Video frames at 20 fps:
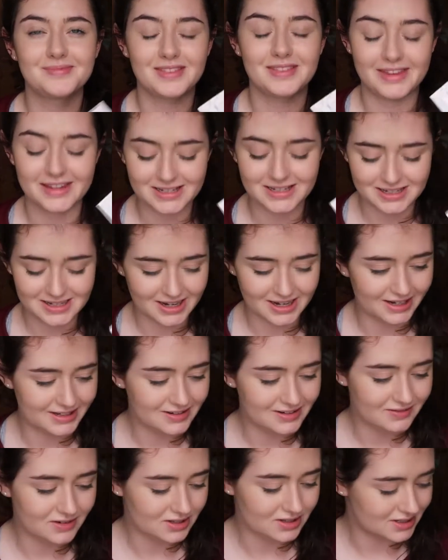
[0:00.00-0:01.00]
This kind
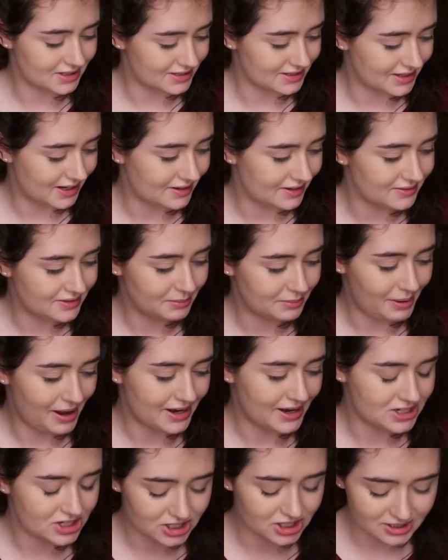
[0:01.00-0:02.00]
of looks like that. The
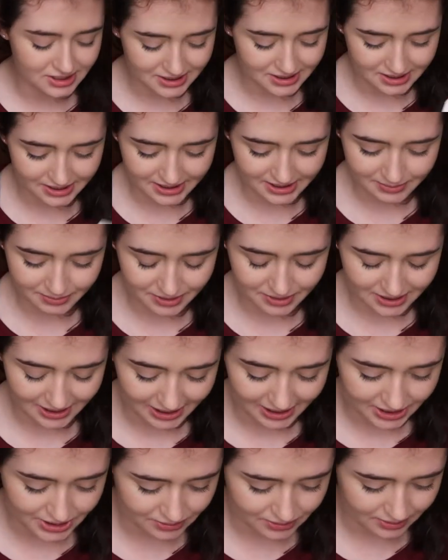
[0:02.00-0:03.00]
packaging is nice, but the
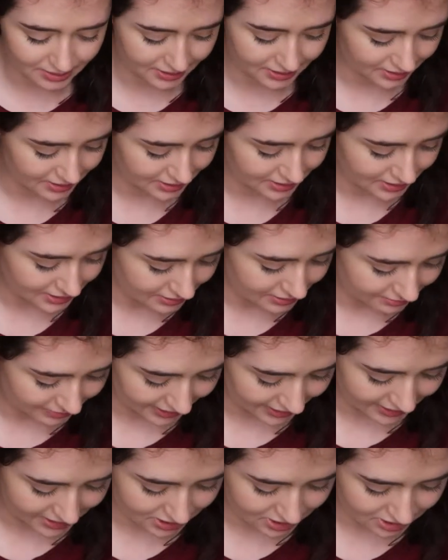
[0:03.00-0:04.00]
actual
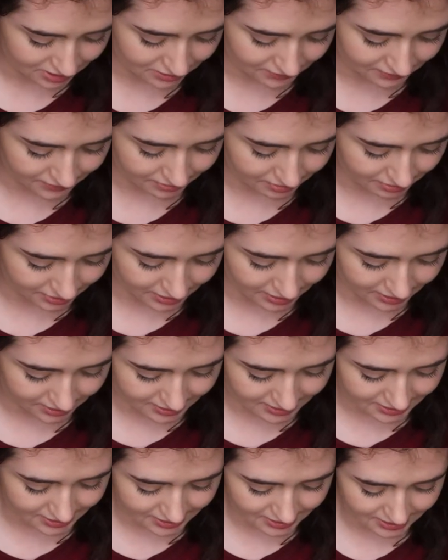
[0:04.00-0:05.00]
packaging of the product
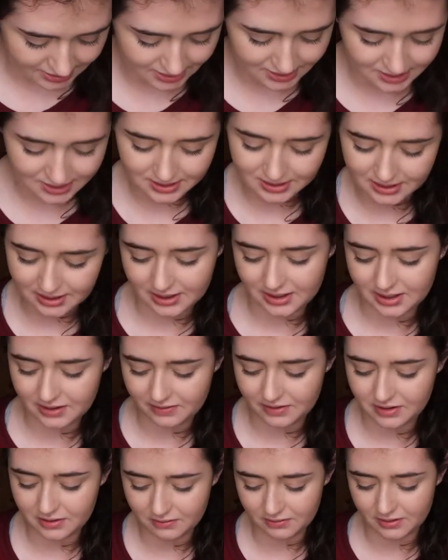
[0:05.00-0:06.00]
is nice, and
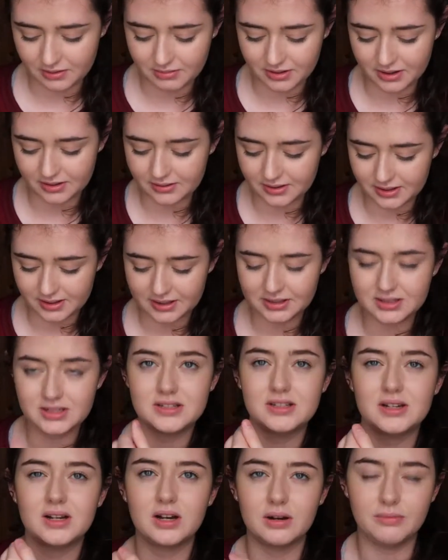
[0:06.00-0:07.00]
if you rub on it, it
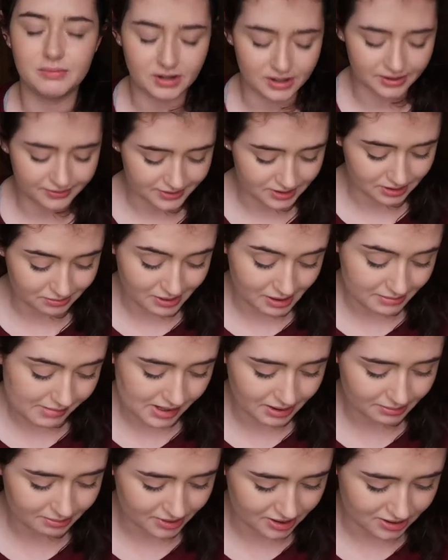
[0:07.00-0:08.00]
doesn't come off. So maybe
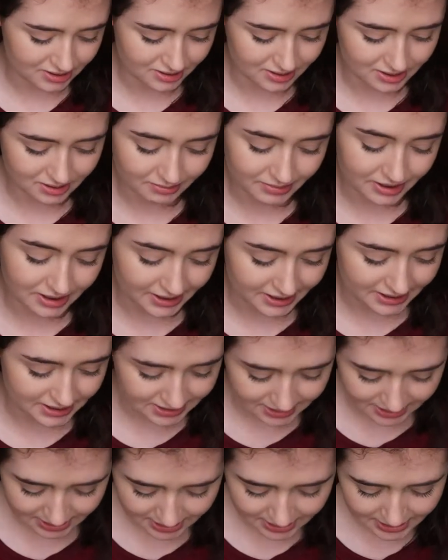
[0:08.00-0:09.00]
the product will be nice.
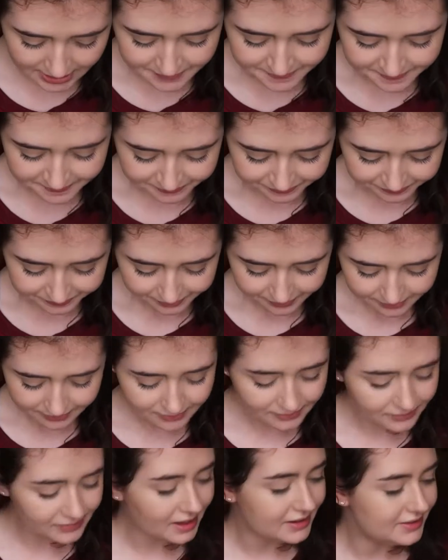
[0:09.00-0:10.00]

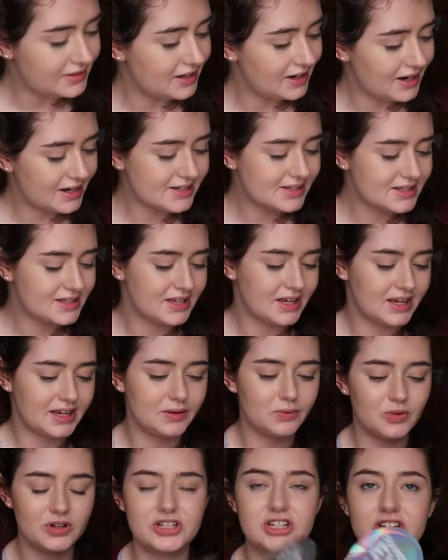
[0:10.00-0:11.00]
The next
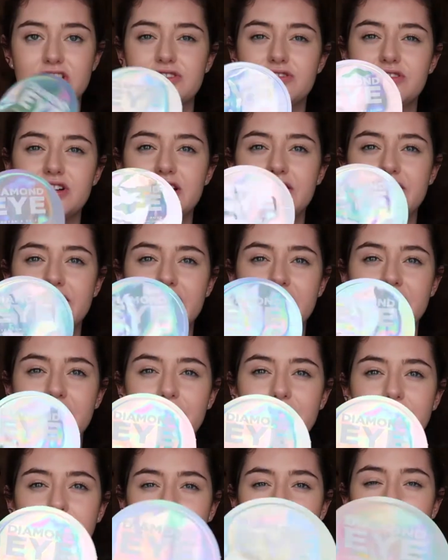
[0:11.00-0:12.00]
thing, which is really
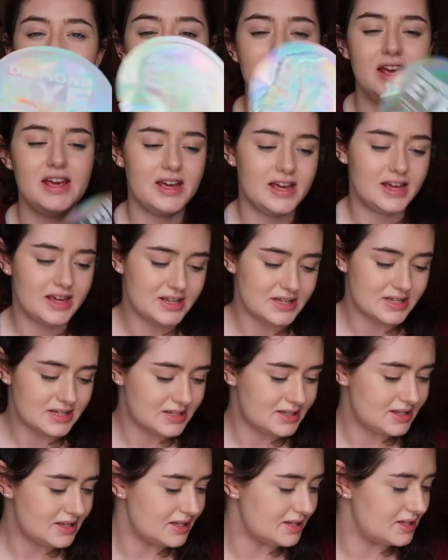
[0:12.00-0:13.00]
cool, is
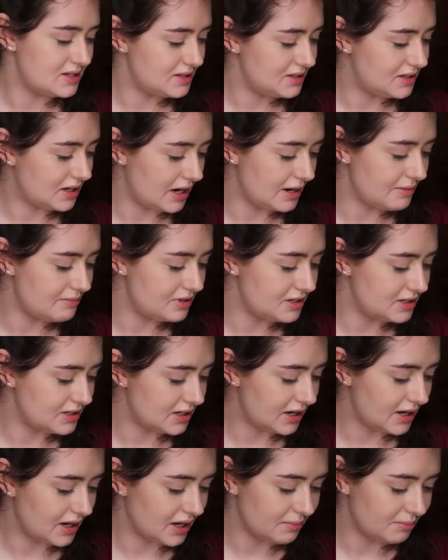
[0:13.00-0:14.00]
this Diamond
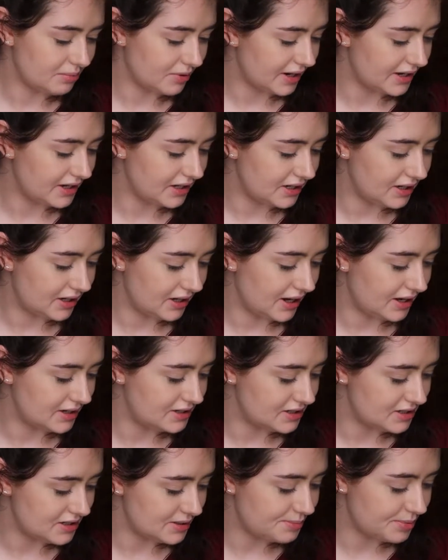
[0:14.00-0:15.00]
Eye Brightening and
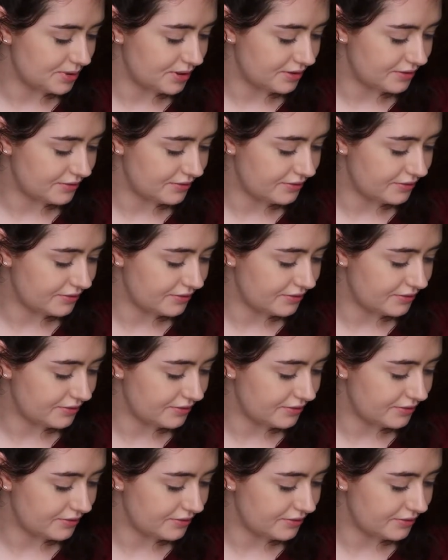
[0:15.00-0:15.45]
Depuff